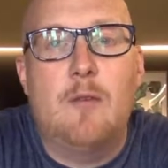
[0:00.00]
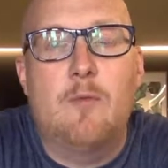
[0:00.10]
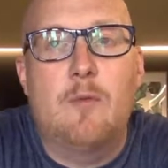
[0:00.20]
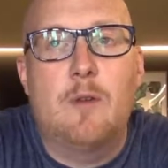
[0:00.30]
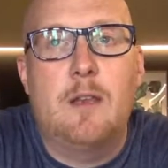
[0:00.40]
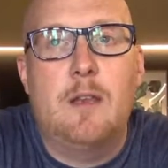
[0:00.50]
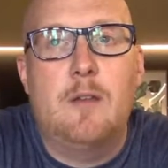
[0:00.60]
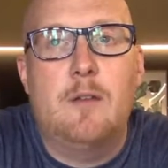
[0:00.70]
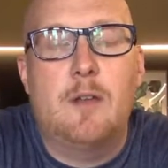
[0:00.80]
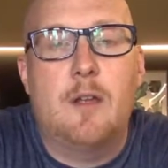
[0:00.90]
really
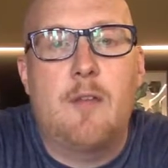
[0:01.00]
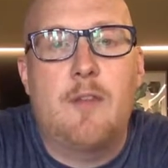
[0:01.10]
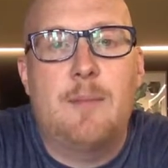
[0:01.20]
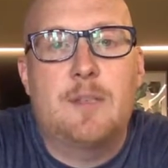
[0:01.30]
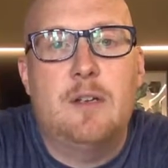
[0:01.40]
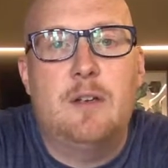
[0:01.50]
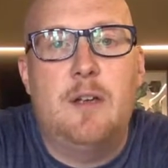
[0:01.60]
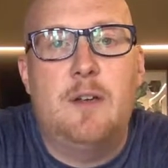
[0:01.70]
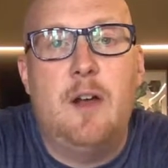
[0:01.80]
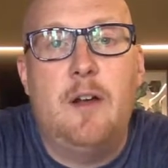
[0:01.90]
good snapshot
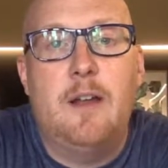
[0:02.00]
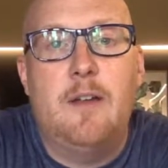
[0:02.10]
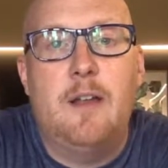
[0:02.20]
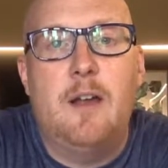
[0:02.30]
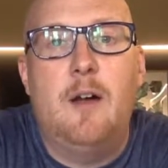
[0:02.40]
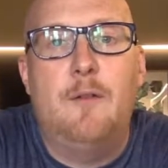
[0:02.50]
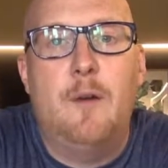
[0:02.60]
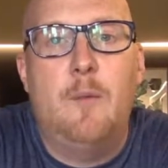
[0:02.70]
and highlight of